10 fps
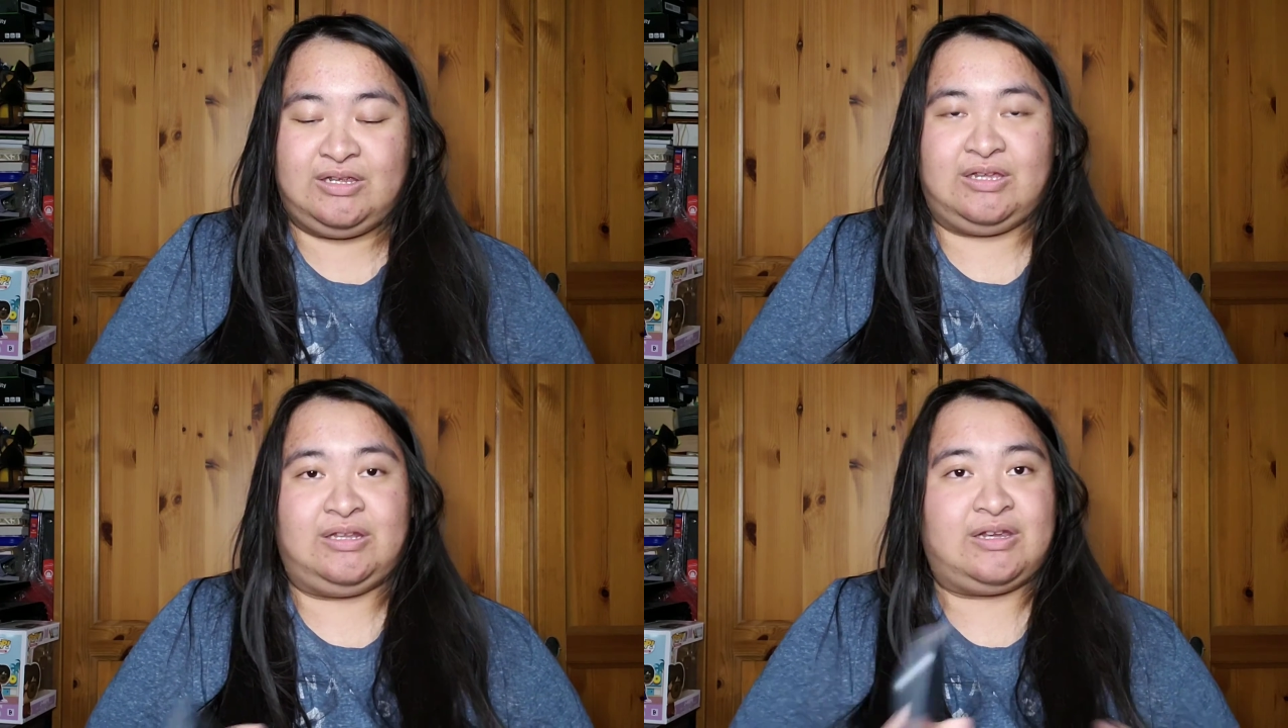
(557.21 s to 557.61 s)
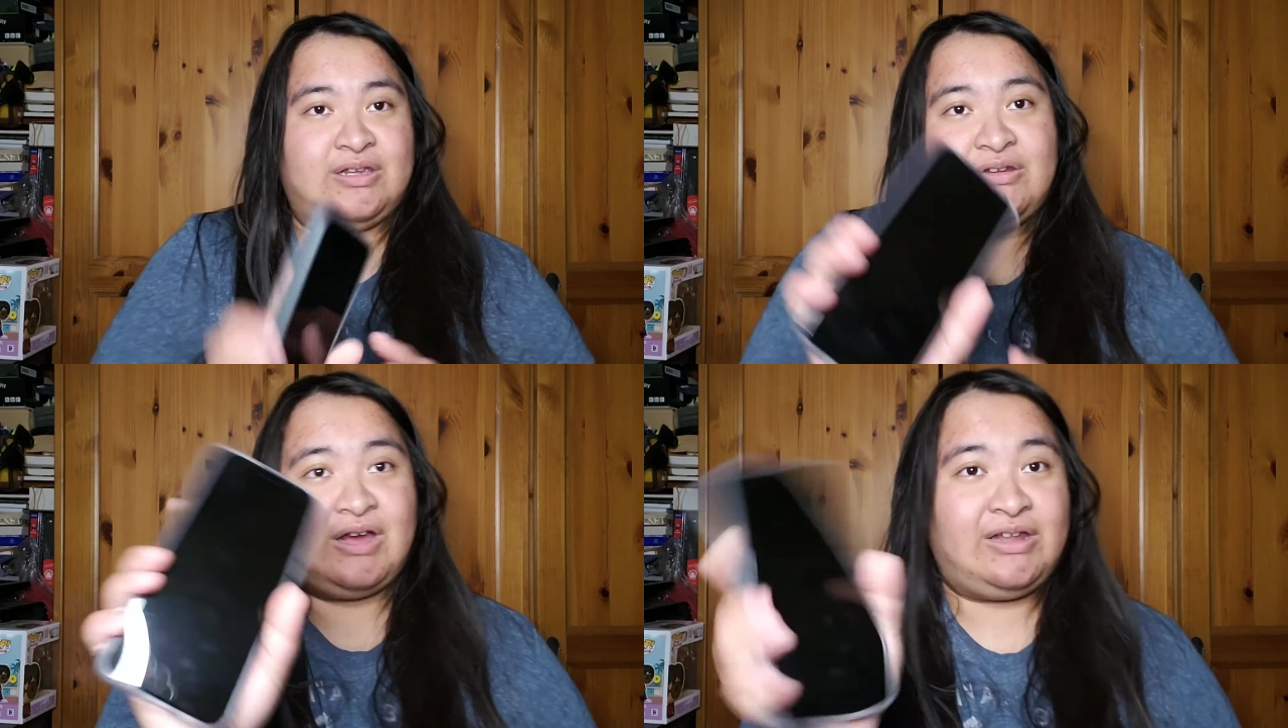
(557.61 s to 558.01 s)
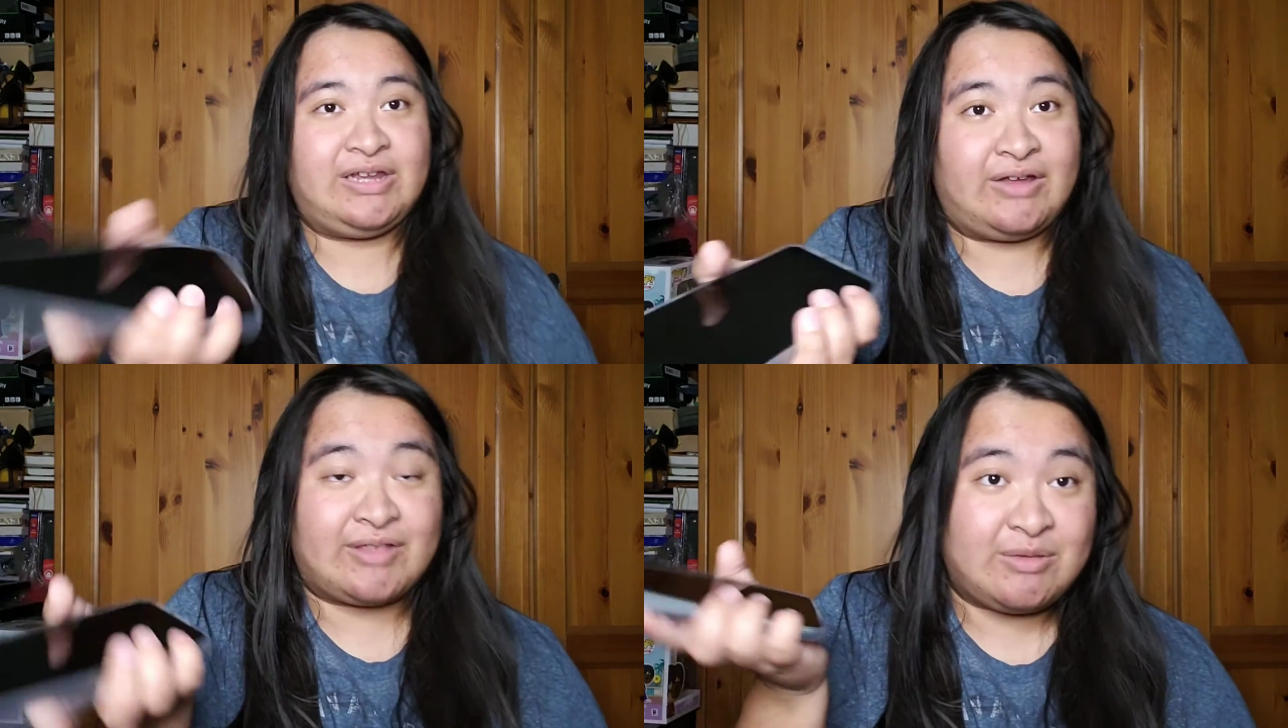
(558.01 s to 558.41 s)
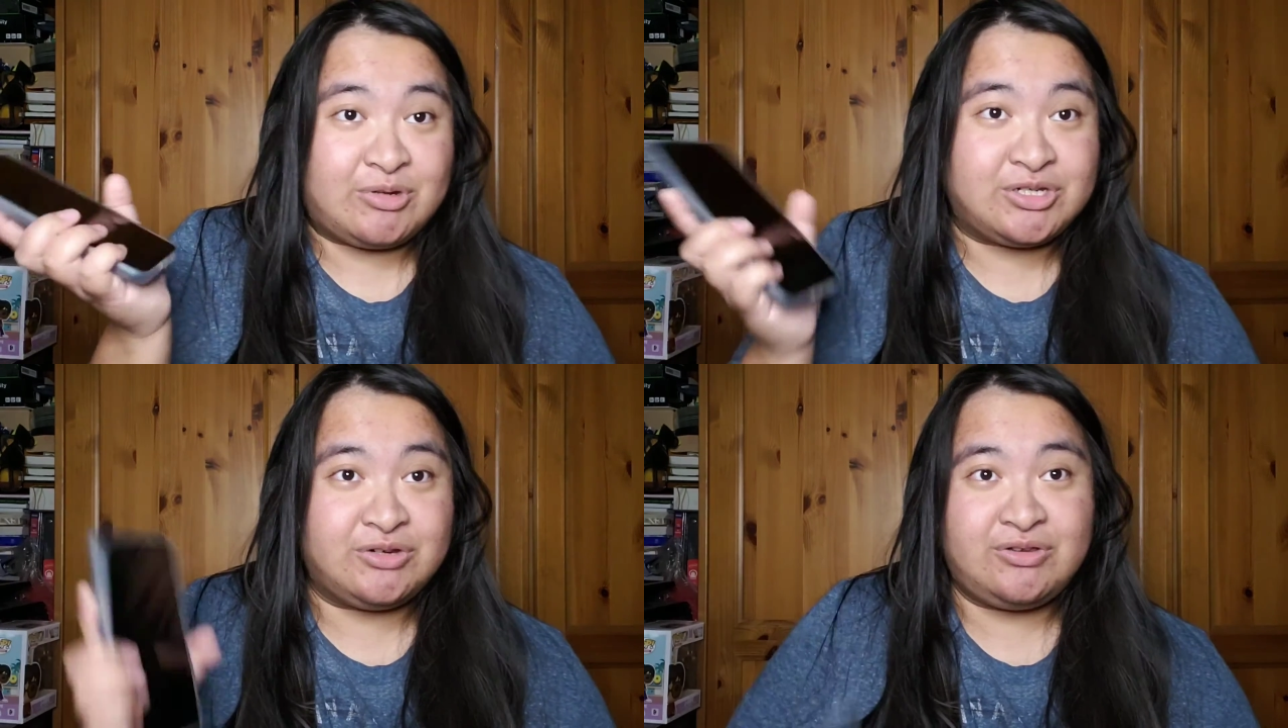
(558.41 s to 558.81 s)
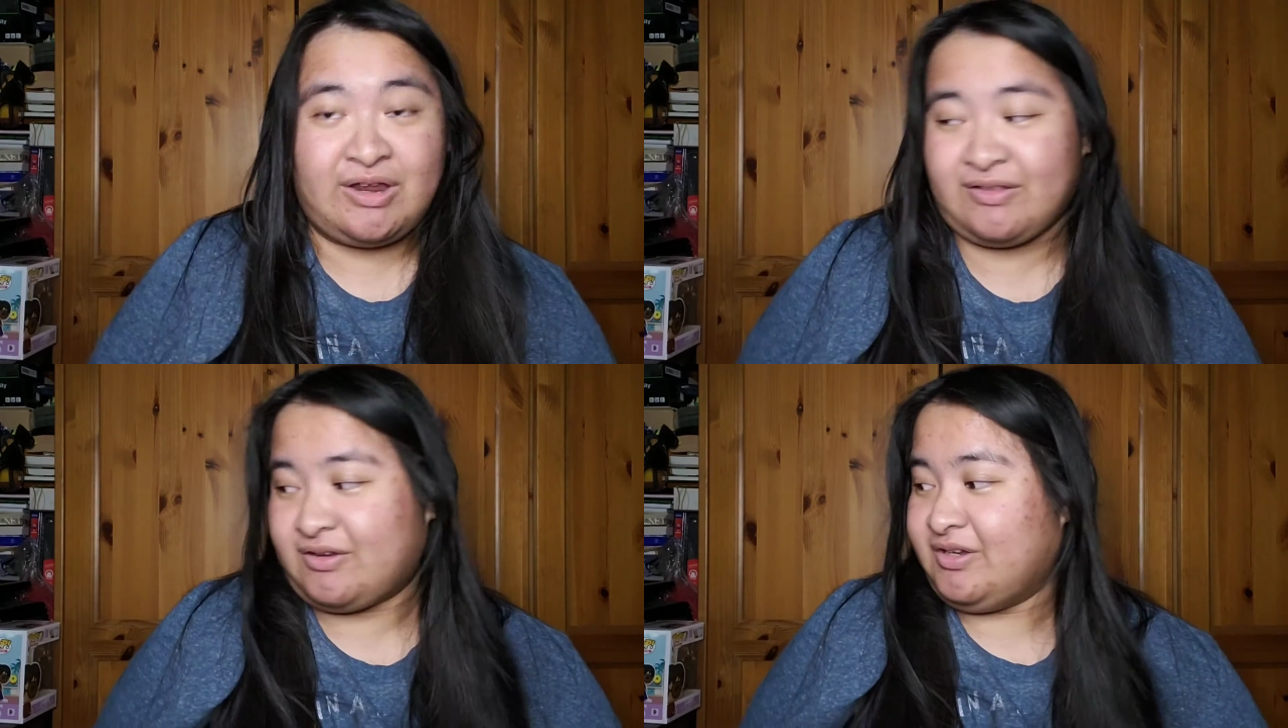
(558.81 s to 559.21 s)
and like you know how like I was able to show you
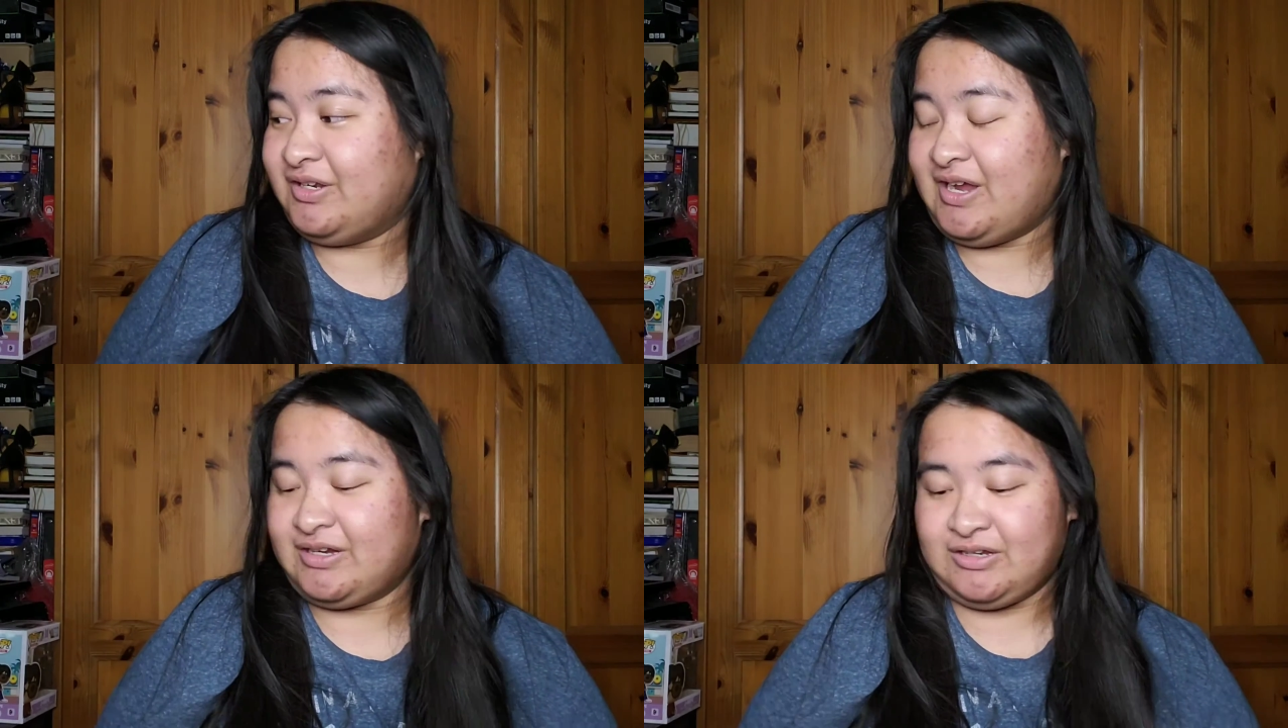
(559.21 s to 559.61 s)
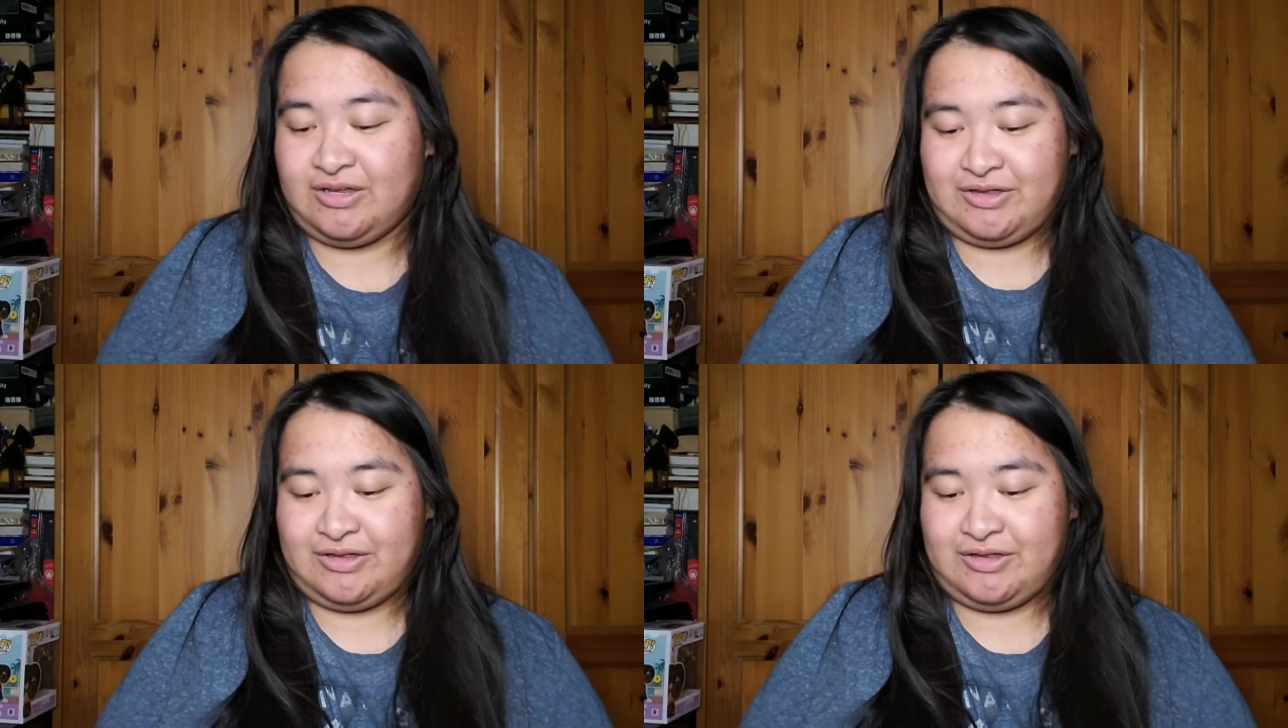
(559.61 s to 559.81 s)
guys the contact.